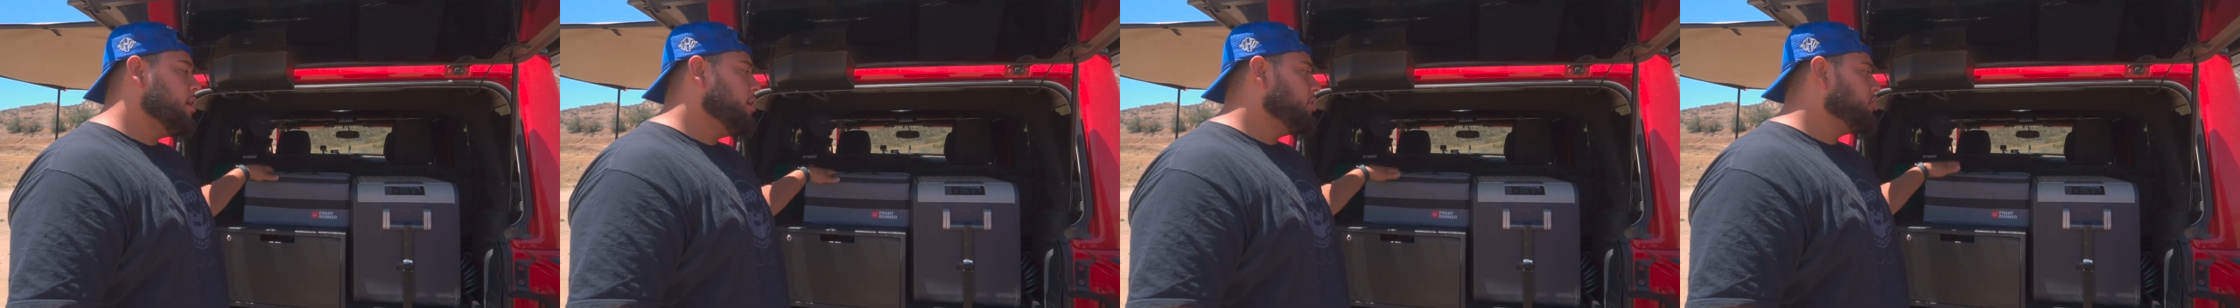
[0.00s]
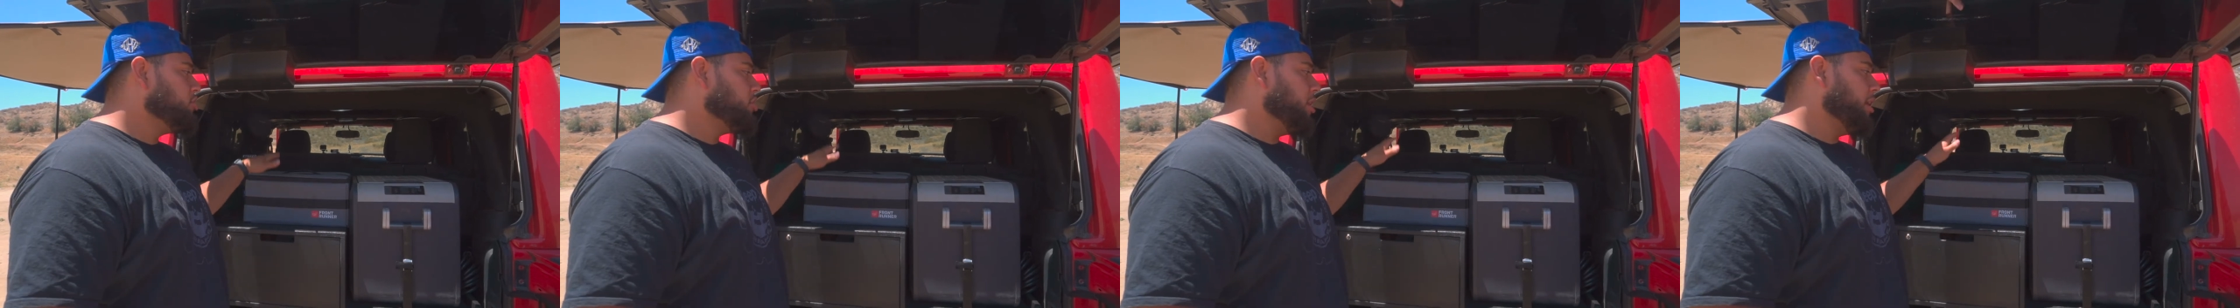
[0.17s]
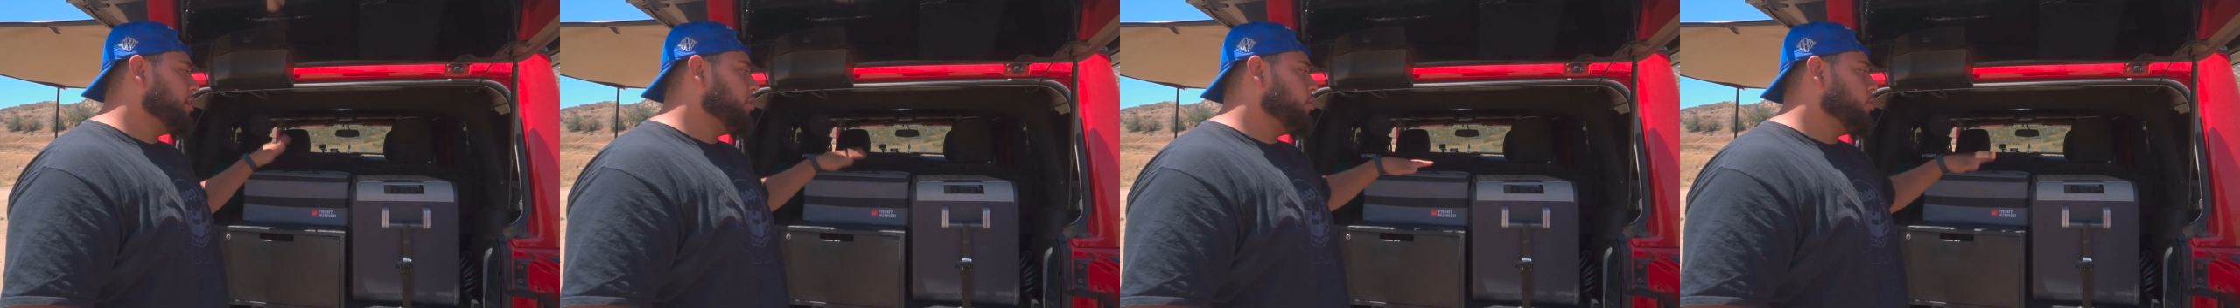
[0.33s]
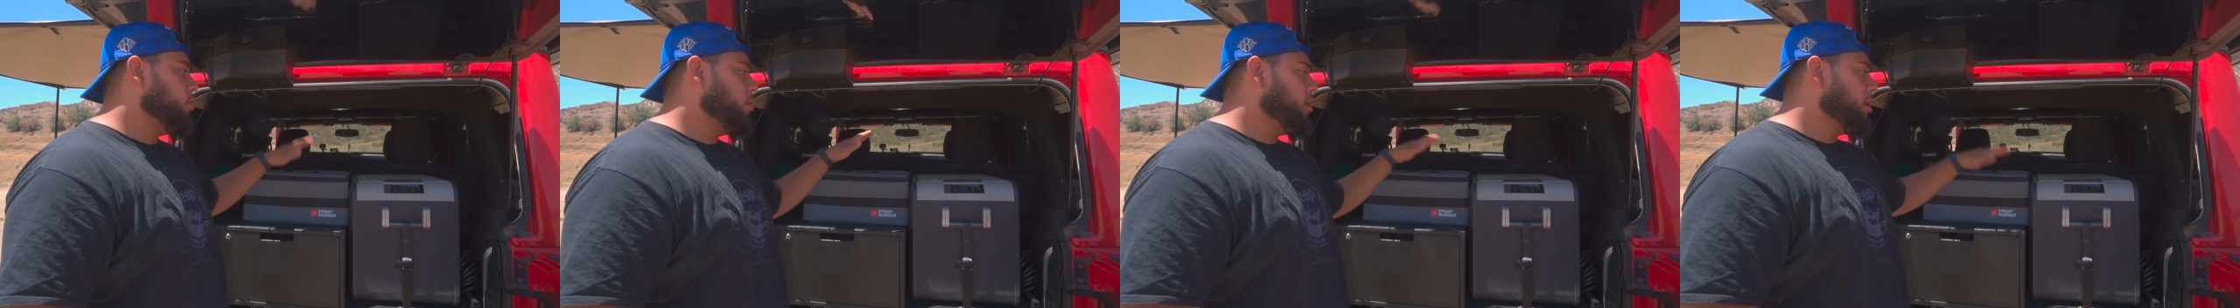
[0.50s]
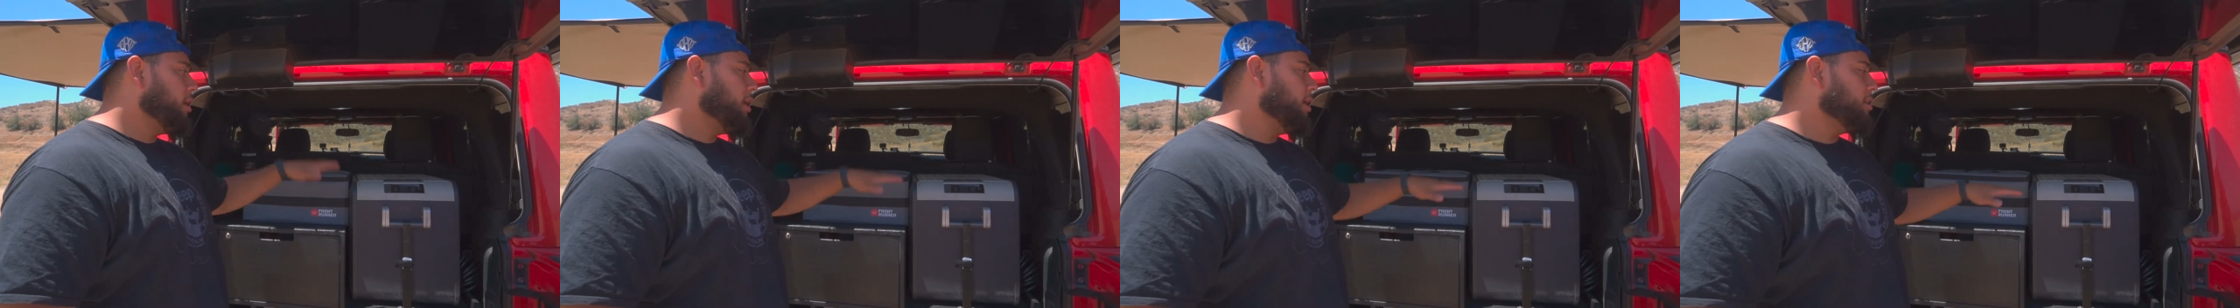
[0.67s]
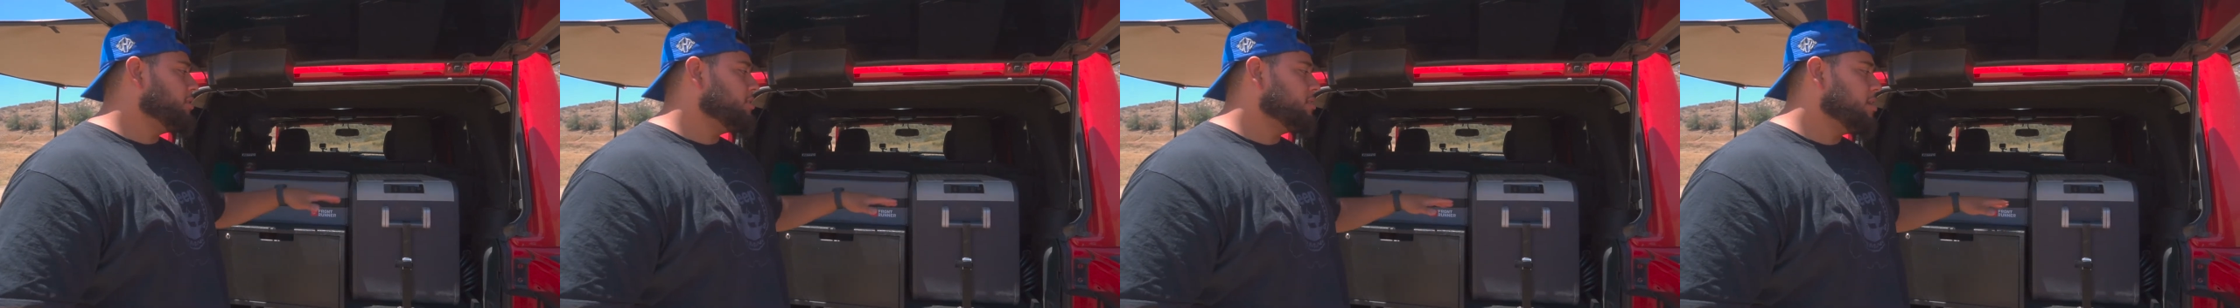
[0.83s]
trying to
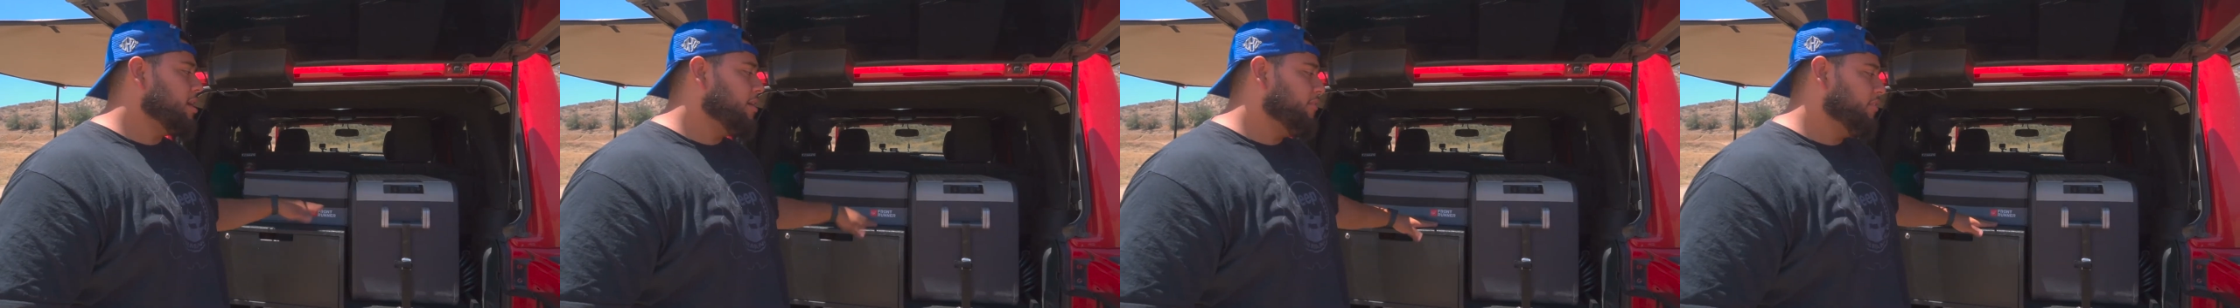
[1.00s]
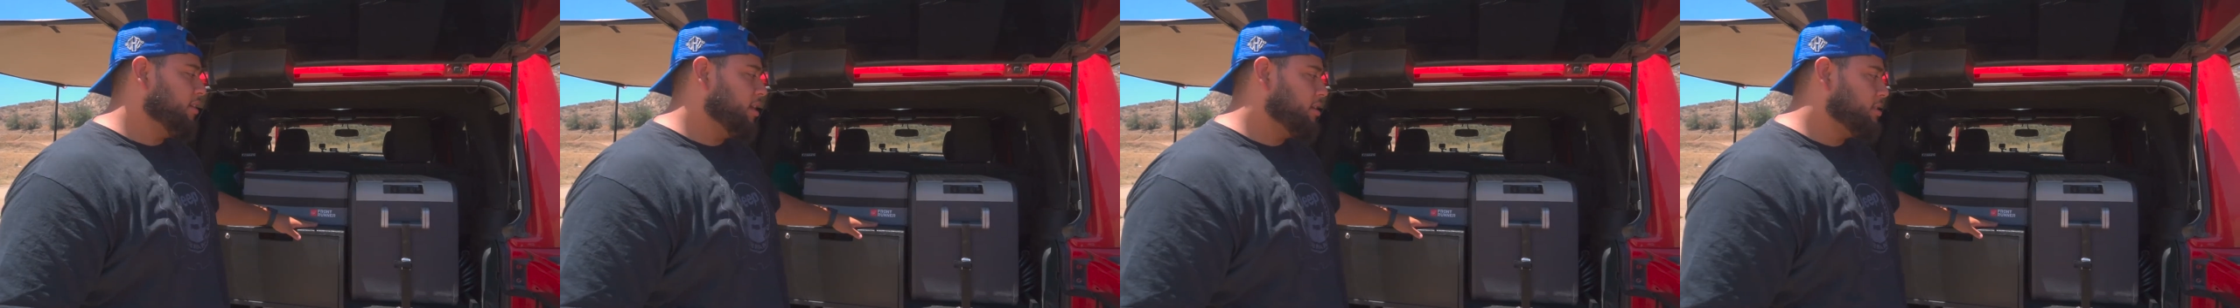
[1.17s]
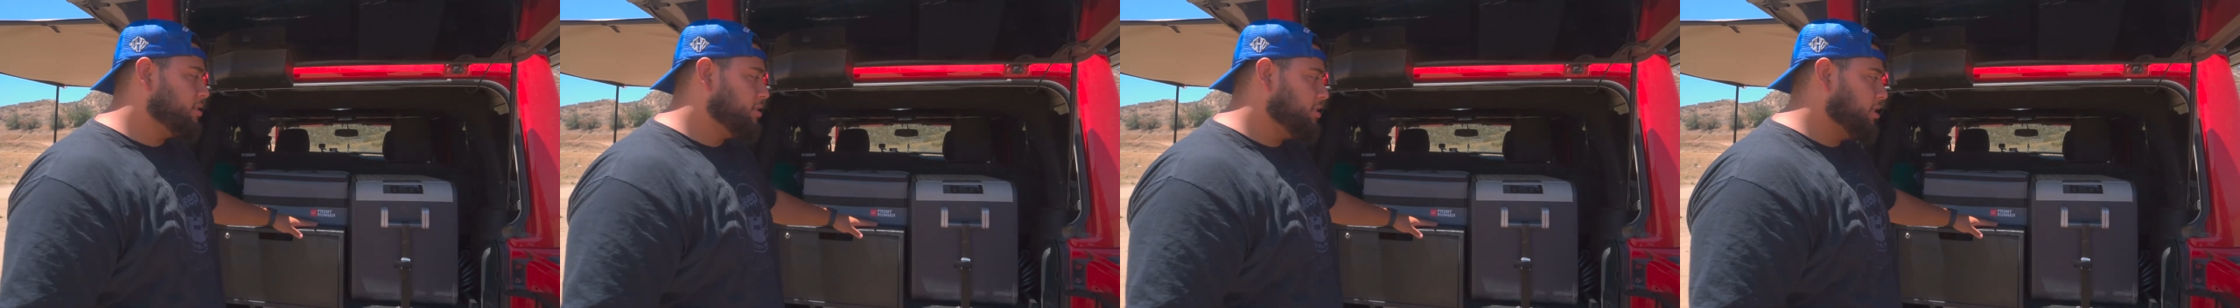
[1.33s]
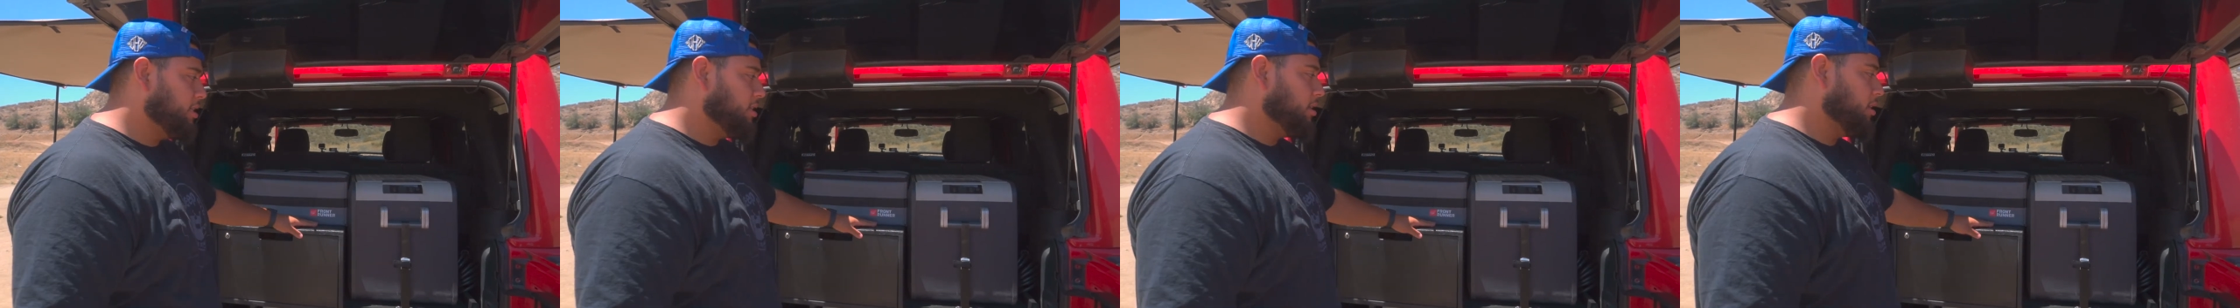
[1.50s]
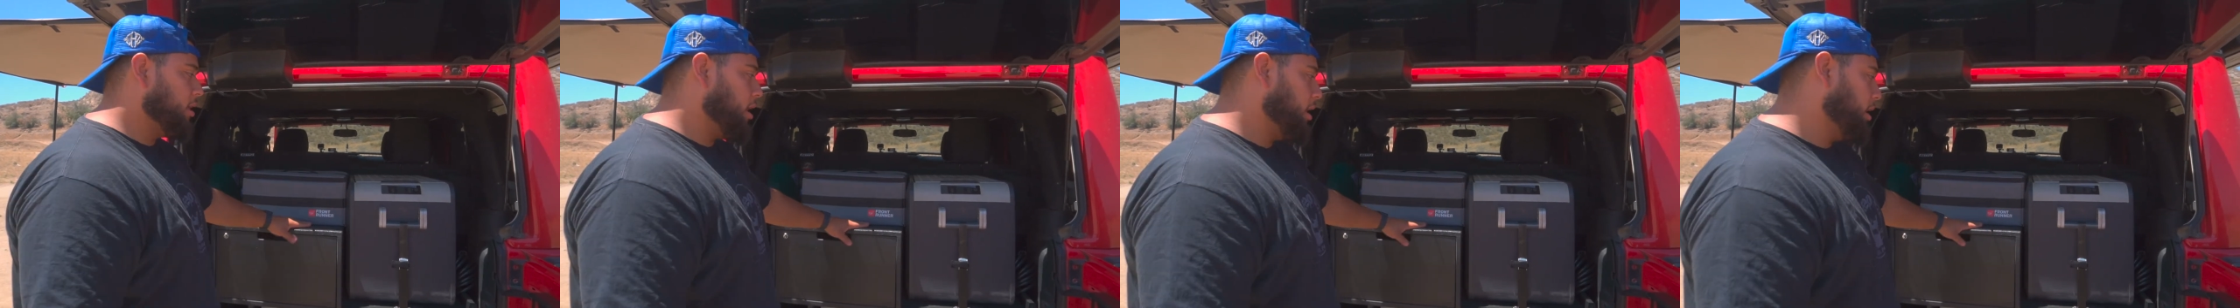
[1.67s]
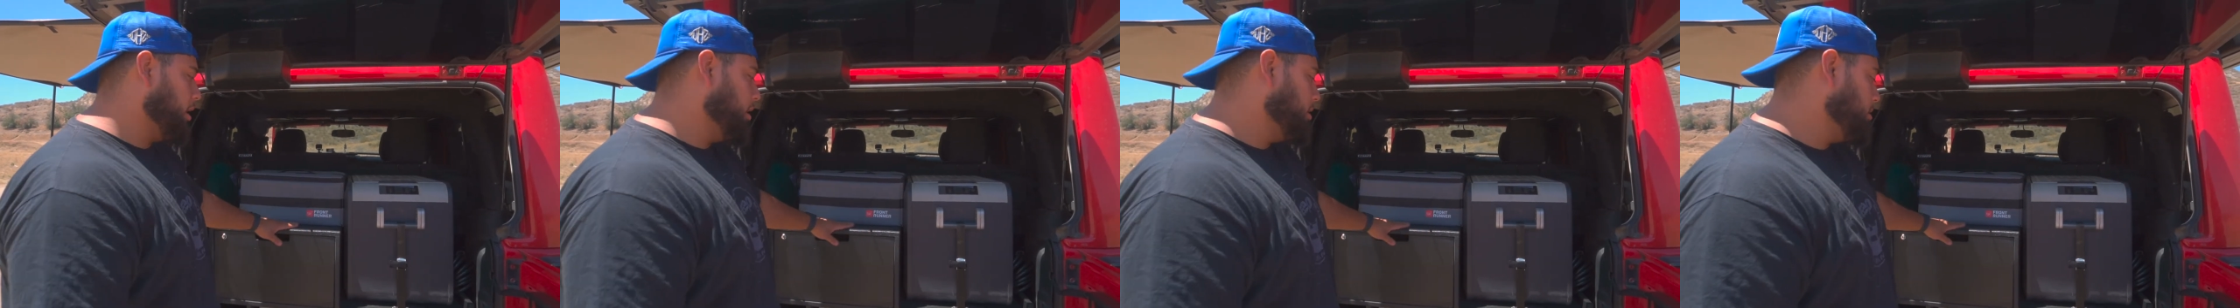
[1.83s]
organize stuff, and I just didn't
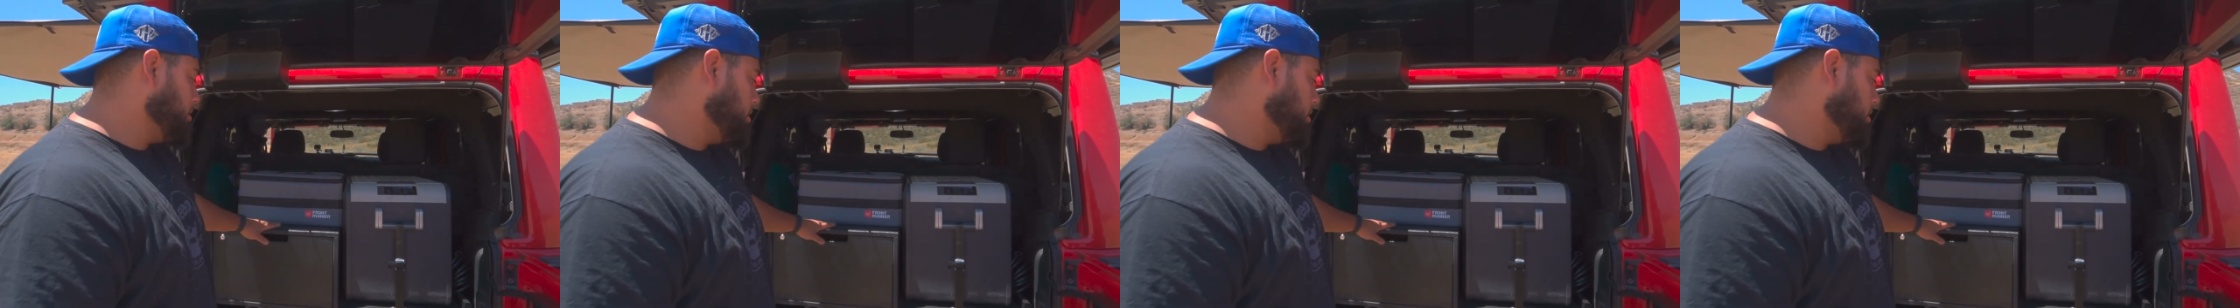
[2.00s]
like it.